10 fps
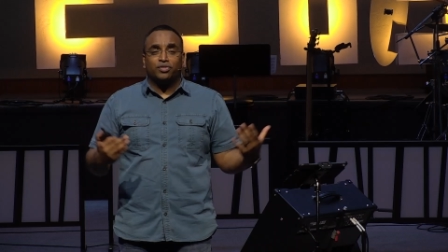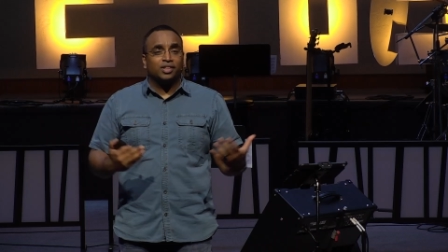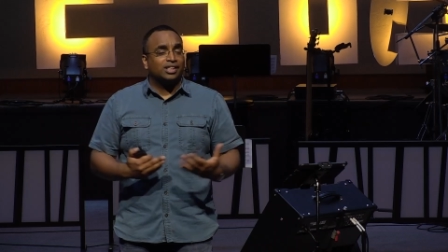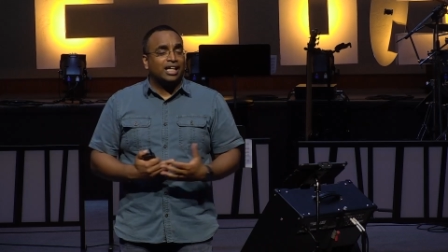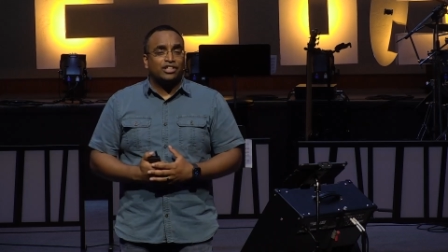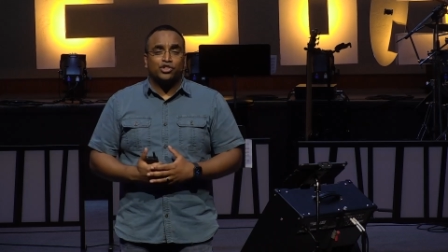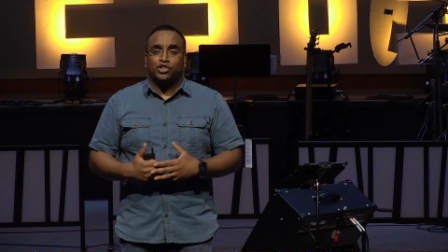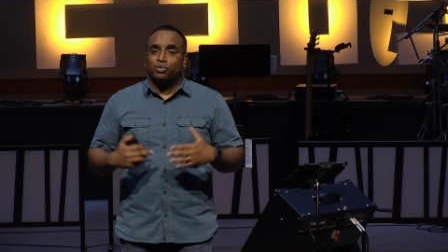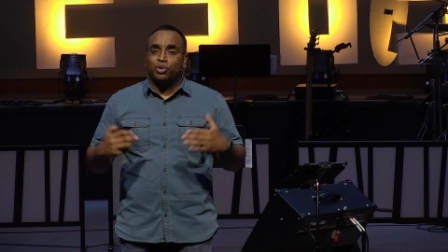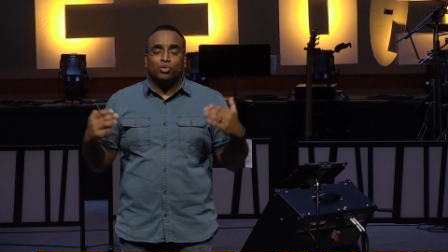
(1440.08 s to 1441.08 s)
for this last
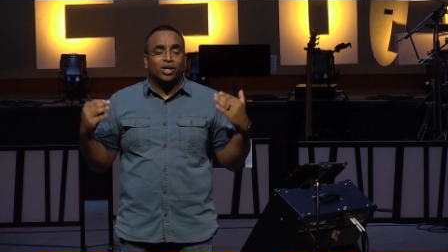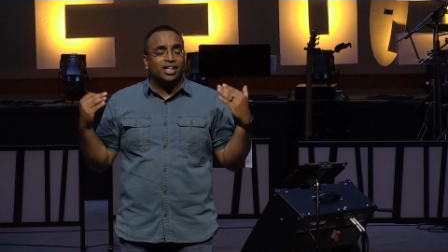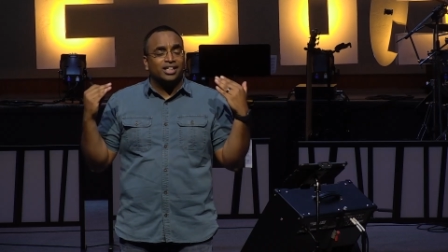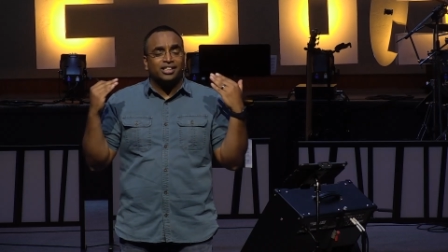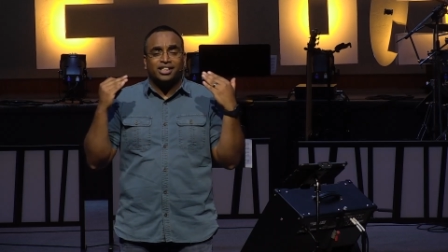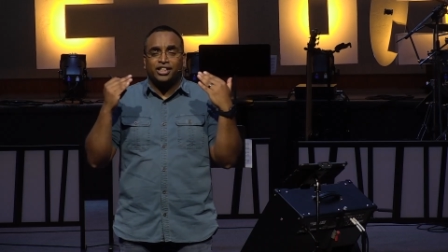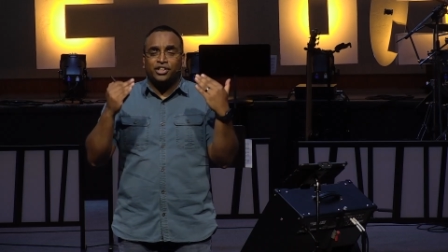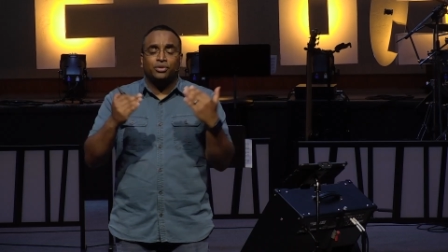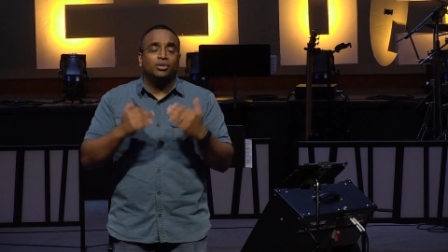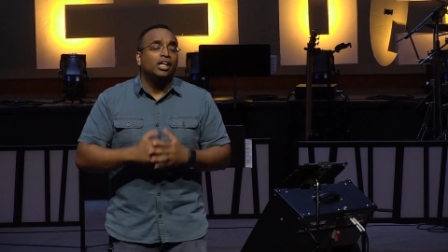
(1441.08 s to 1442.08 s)
year. We want to
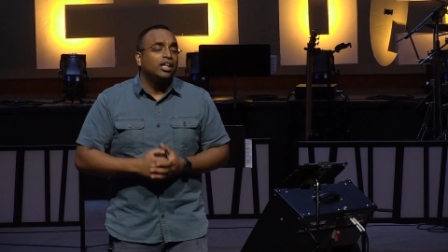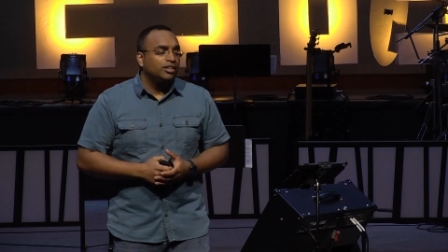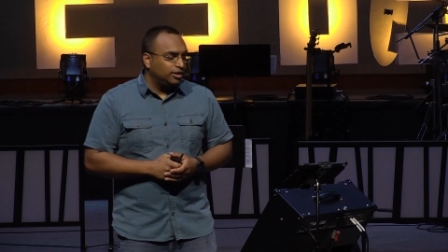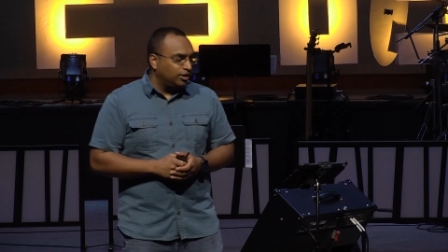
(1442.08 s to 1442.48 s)
continue to